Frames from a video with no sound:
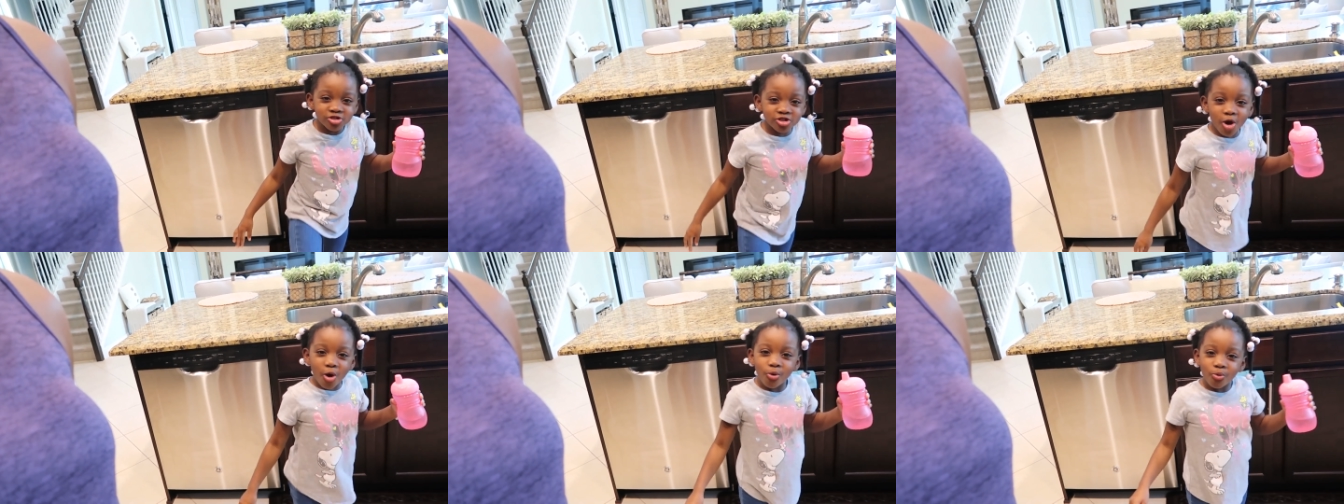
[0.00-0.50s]

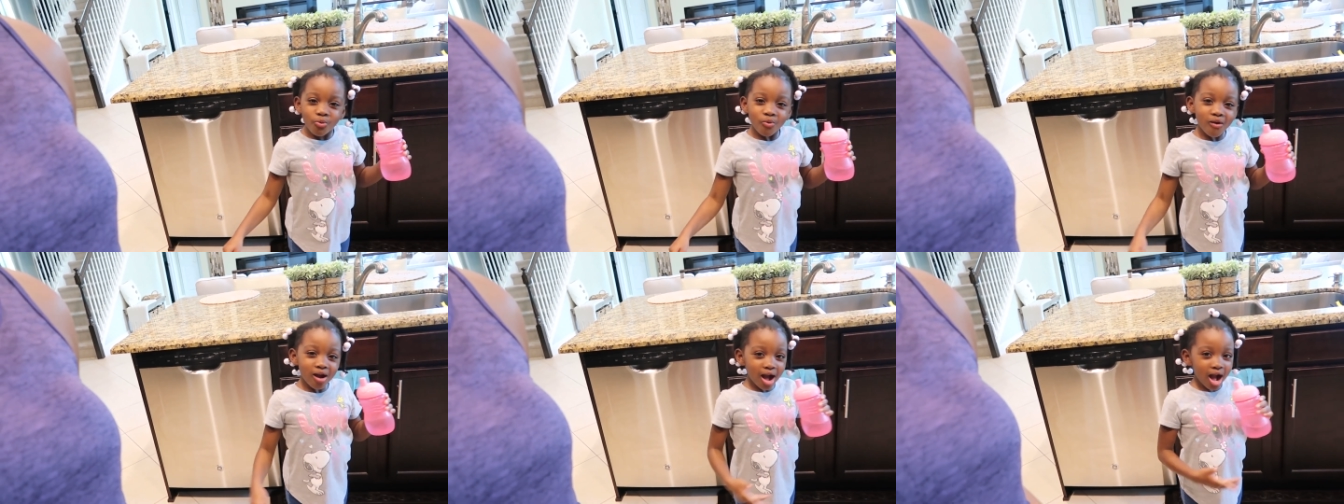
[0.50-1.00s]
No.
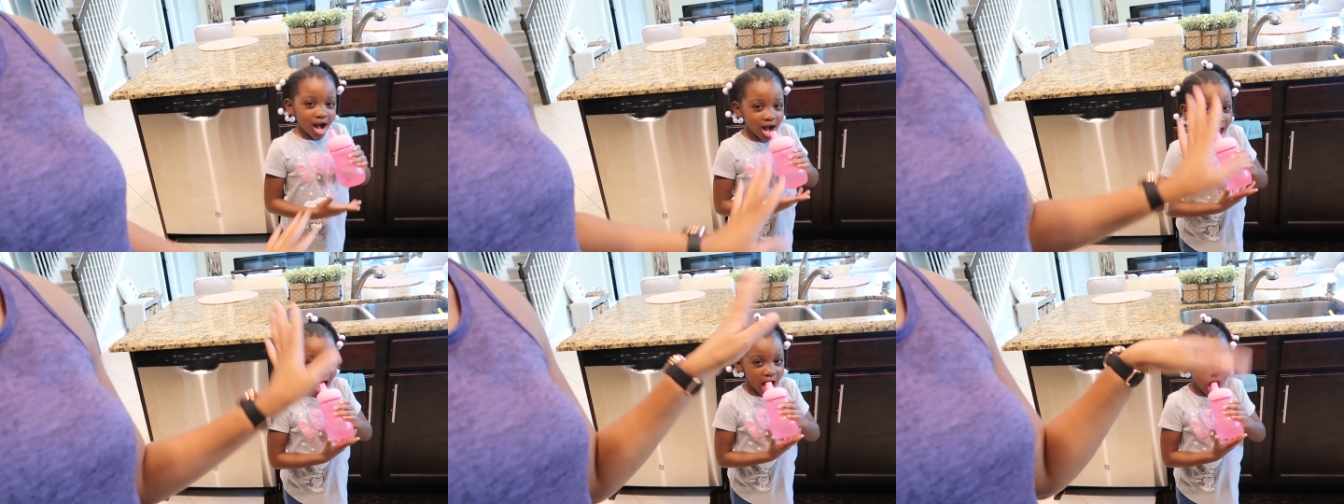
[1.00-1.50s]
Okay,
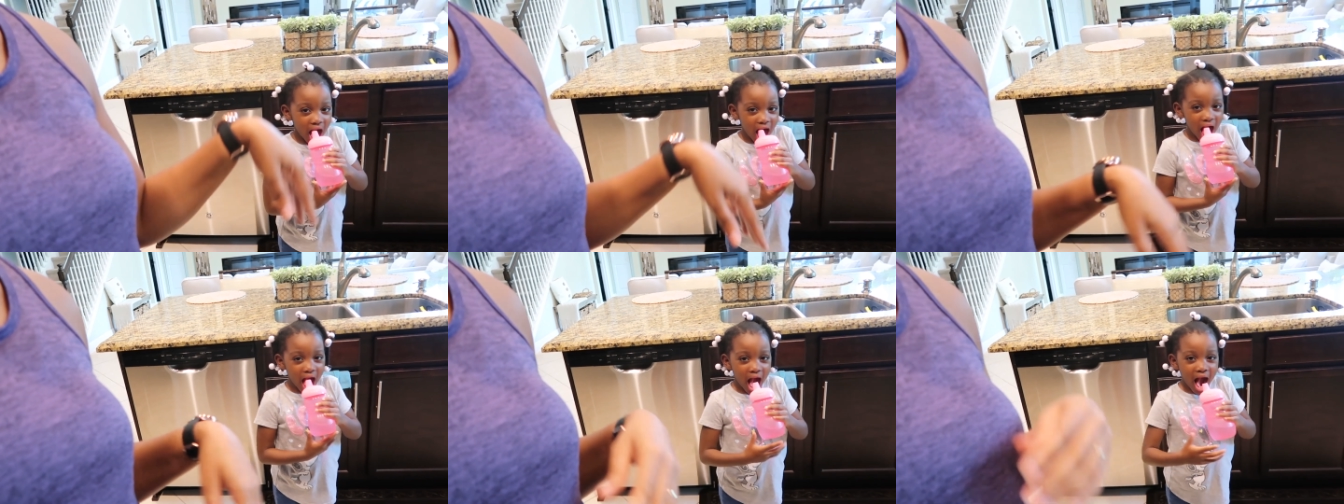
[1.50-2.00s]
bye
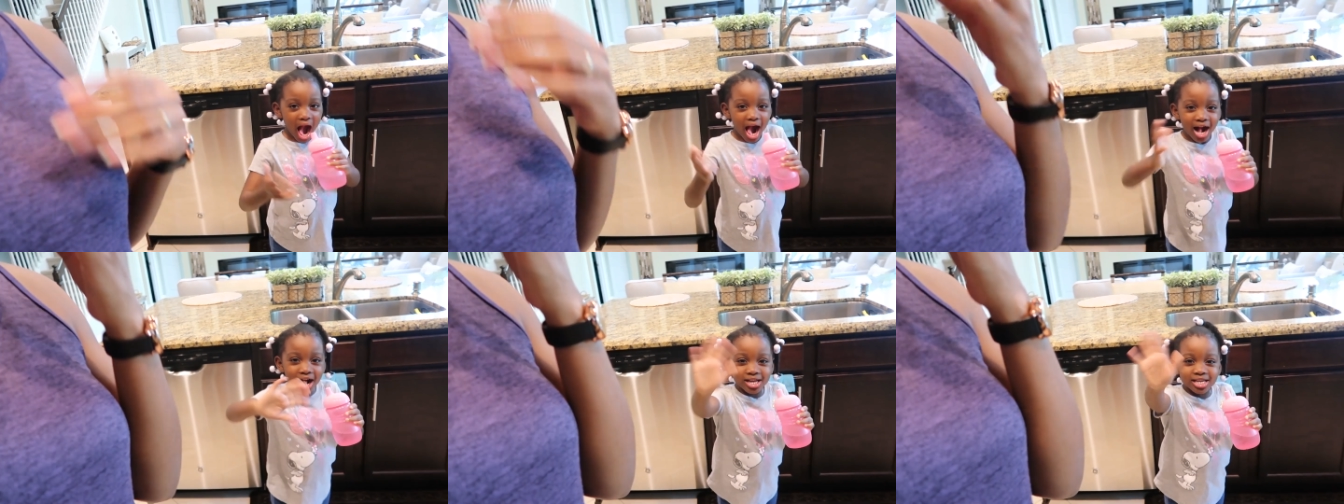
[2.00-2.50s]
then. You ain't
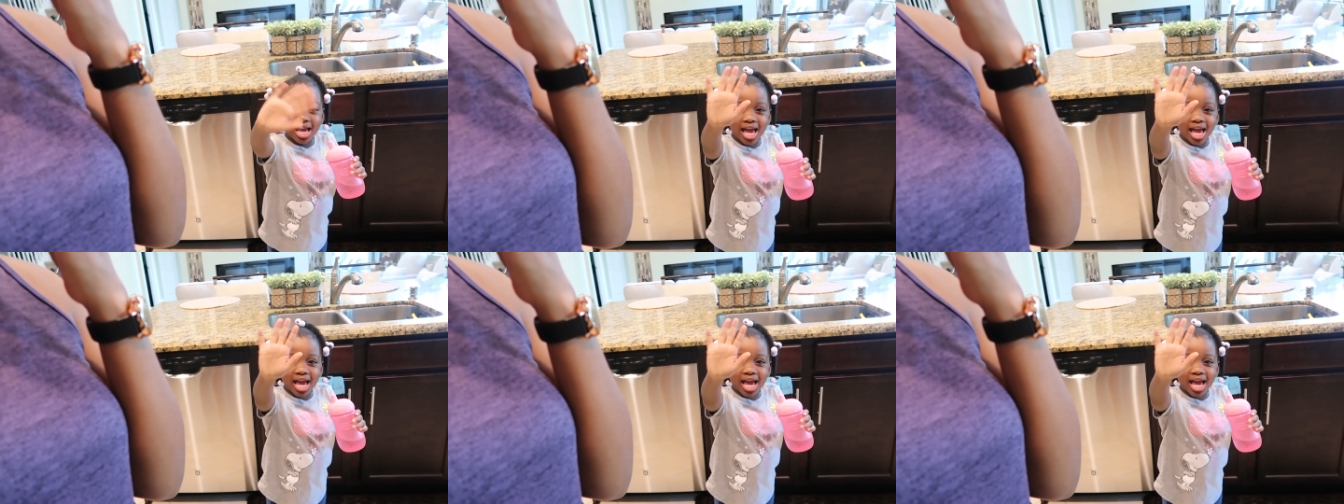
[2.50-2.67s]
going again.